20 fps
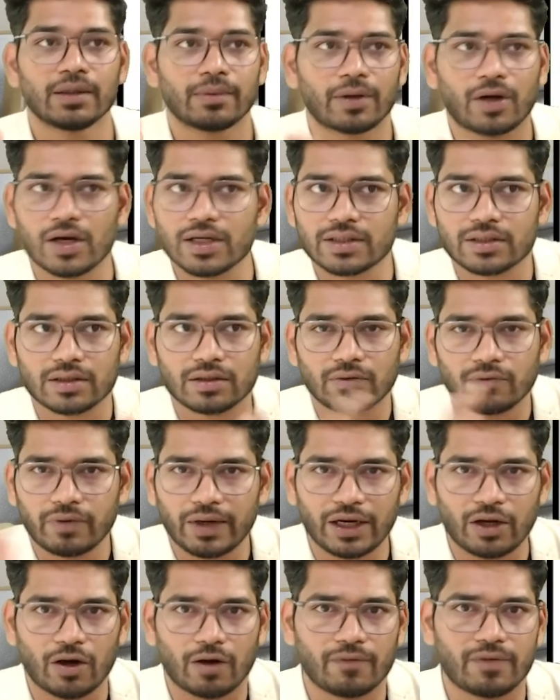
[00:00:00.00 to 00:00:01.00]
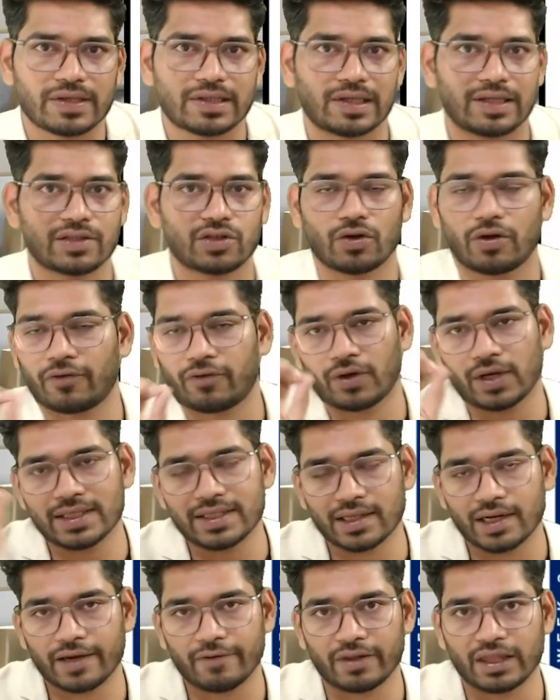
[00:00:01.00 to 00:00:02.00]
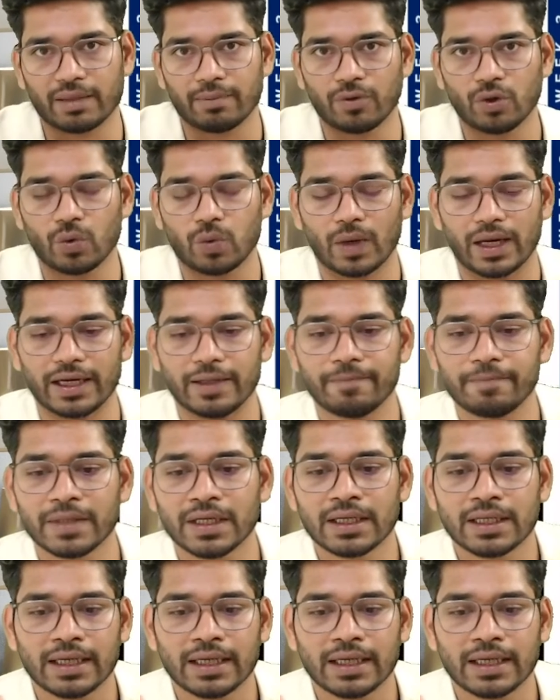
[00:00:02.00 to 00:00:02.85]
Because very obviously, so if you consider even the book 1,